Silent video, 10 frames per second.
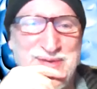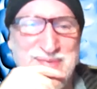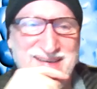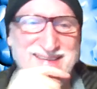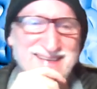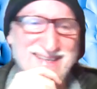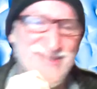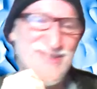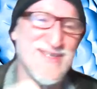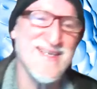them and then it's
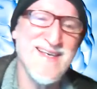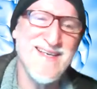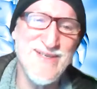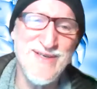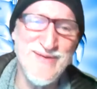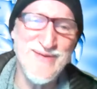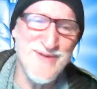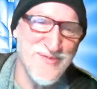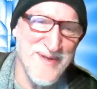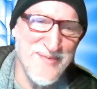just you're giving
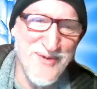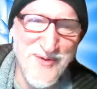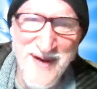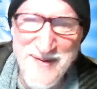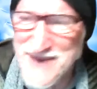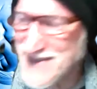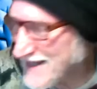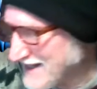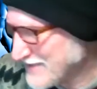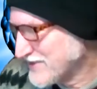these people a weapon to
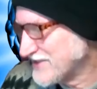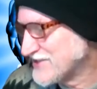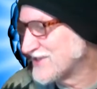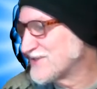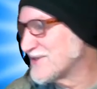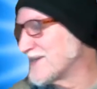hammer each other